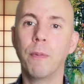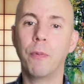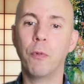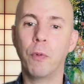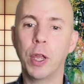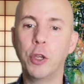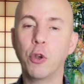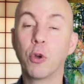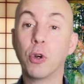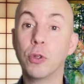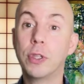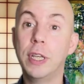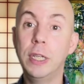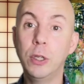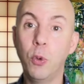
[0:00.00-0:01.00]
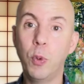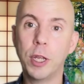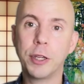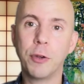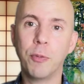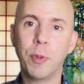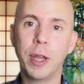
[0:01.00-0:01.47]
when you continue
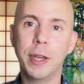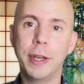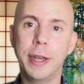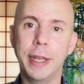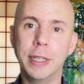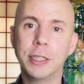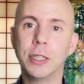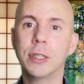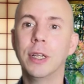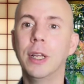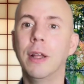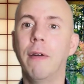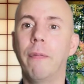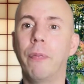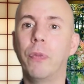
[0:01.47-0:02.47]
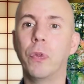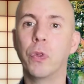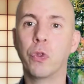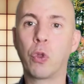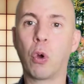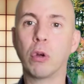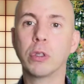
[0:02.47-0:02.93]
with your meditation
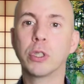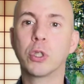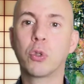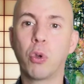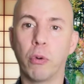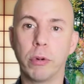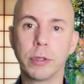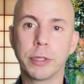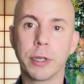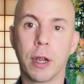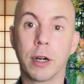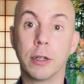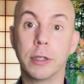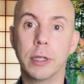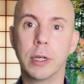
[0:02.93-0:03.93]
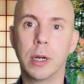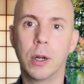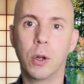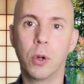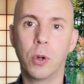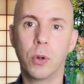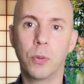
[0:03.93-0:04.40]
those thoughts are
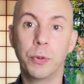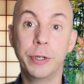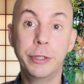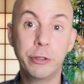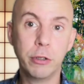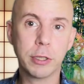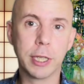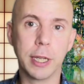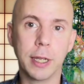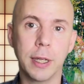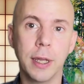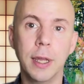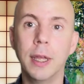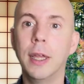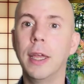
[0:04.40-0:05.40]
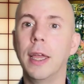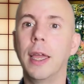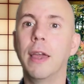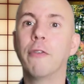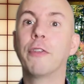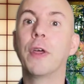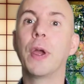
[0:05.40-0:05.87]
reducing.
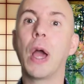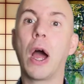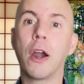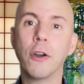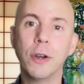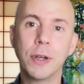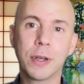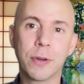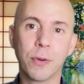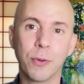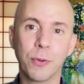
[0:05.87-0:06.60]
If they aren't